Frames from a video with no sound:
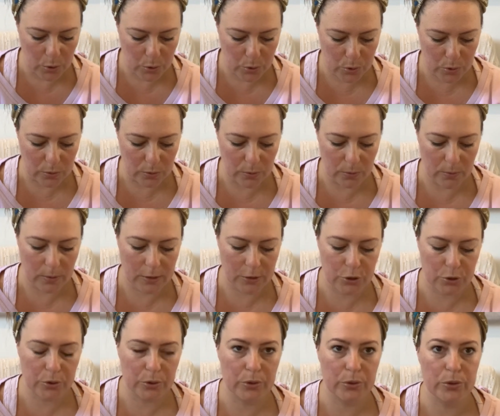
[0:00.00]
So I
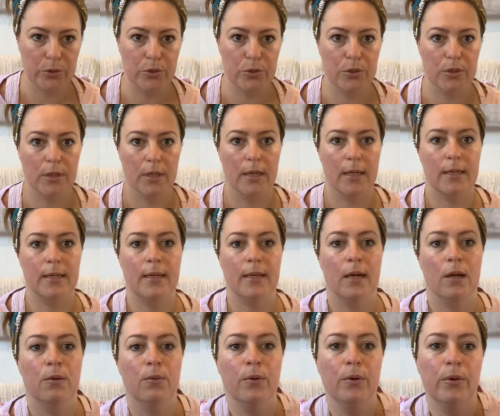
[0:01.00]
chose a
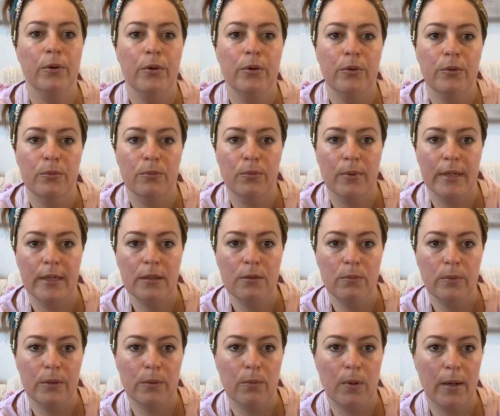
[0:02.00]
narrow
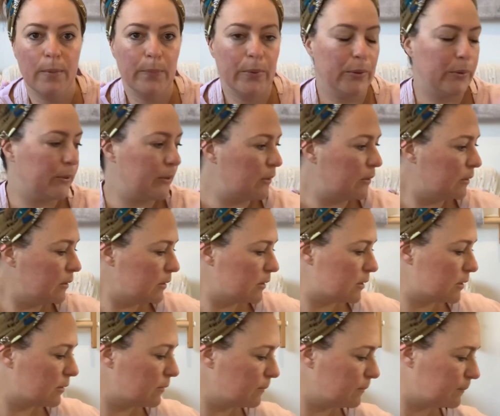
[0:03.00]
red with white polka
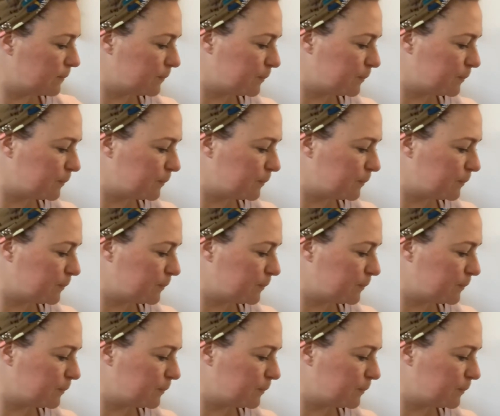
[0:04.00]
dots.